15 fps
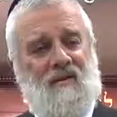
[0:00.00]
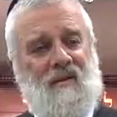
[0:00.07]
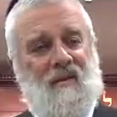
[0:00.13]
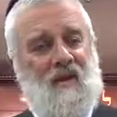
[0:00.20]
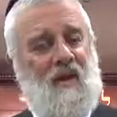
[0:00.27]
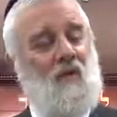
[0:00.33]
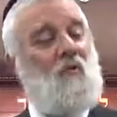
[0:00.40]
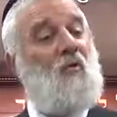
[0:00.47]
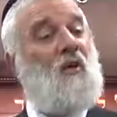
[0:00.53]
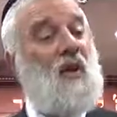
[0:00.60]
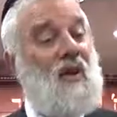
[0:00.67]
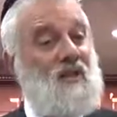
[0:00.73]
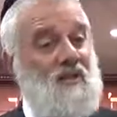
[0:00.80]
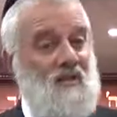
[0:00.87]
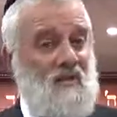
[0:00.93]
The king
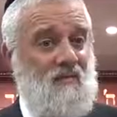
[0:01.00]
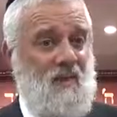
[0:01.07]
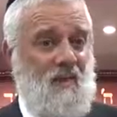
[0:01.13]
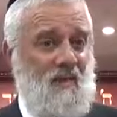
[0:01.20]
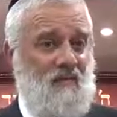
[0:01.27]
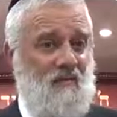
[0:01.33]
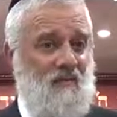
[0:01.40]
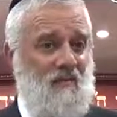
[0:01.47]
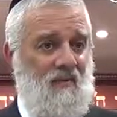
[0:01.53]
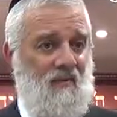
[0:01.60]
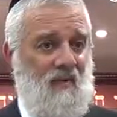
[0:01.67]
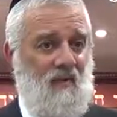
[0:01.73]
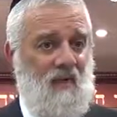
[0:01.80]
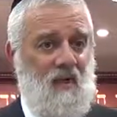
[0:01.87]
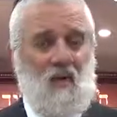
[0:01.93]
relates to me.
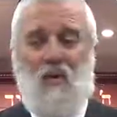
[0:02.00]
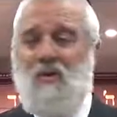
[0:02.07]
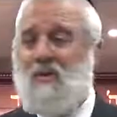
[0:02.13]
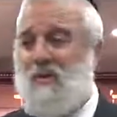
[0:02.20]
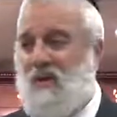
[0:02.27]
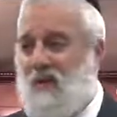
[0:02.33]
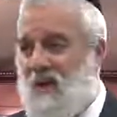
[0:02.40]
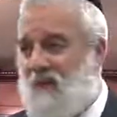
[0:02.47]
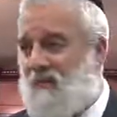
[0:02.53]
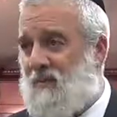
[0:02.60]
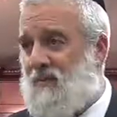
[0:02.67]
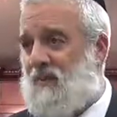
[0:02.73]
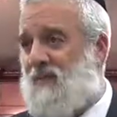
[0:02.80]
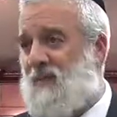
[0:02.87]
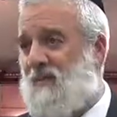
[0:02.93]
He wants to come
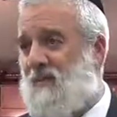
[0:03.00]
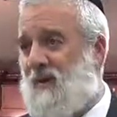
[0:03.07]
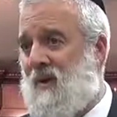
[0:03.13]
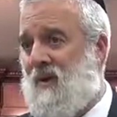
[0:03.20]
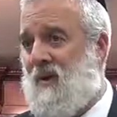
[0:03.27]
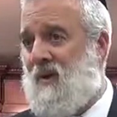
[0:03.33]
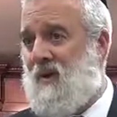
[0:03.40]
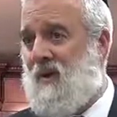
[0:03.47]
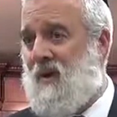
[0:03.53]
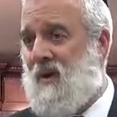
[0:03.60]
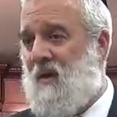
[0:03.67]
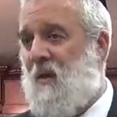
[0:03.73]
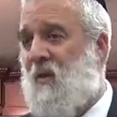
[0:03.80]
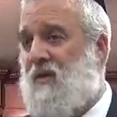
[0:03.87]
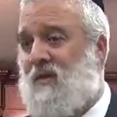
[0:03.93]
to see me.
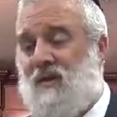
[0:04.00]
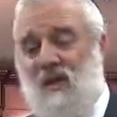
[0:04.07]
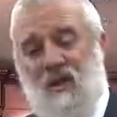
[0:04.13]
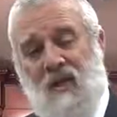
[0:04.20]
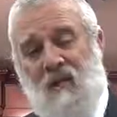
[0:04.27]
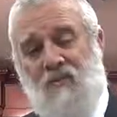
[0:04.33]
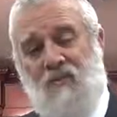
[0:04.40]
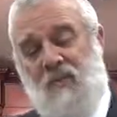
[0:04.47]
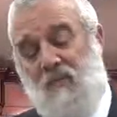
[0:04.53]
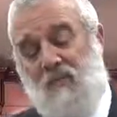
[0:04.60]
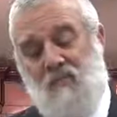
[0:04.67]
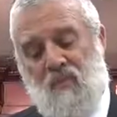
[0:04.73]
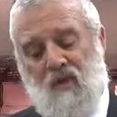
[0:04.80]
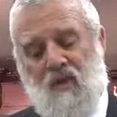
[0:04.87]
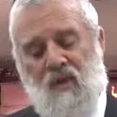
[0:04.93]
He wants to help me.
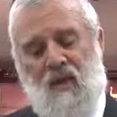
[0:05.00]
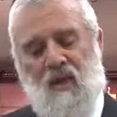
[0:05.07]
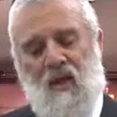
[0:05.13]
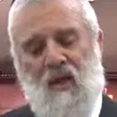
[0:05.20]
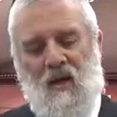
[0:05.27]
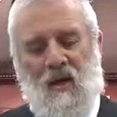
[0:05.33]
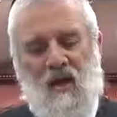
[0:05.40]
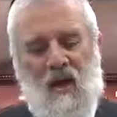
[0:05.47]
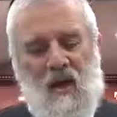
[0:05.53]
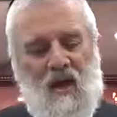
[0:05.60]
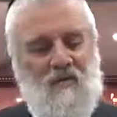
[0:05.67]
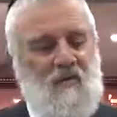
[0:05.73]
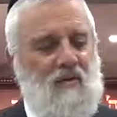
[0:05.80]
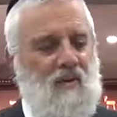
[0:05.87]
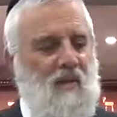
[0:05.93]

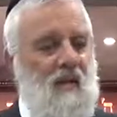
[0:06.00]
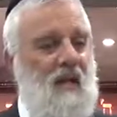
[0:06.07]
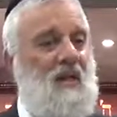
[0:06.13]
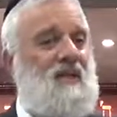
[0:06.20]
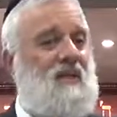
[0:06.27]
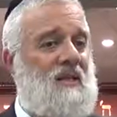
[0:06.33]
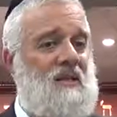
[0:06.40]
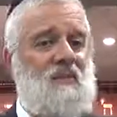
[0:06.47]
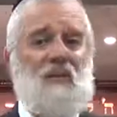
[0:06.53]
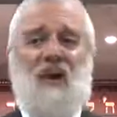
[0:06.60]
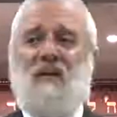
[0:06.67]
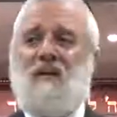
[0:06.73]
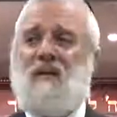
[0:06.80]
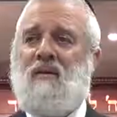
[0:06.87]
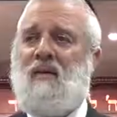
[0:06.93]
Obviously, it is
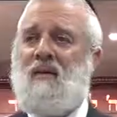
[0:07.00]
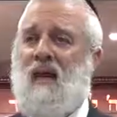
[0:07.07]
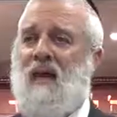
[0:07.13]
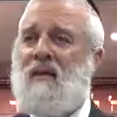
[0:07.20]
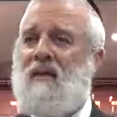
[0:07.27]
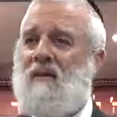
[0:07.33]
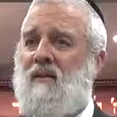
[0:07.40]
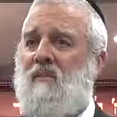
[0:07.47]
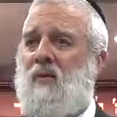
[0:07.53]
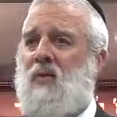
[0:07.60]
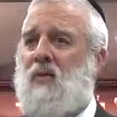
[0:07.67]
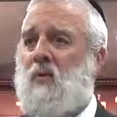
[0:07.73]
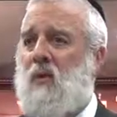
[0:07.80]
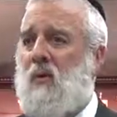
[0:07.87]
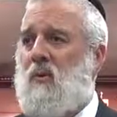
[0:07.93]
expected that that
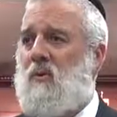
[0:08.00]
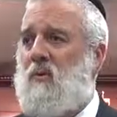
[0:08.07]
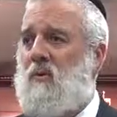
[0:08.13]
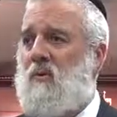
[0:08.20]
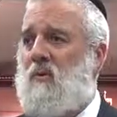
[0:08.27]
individual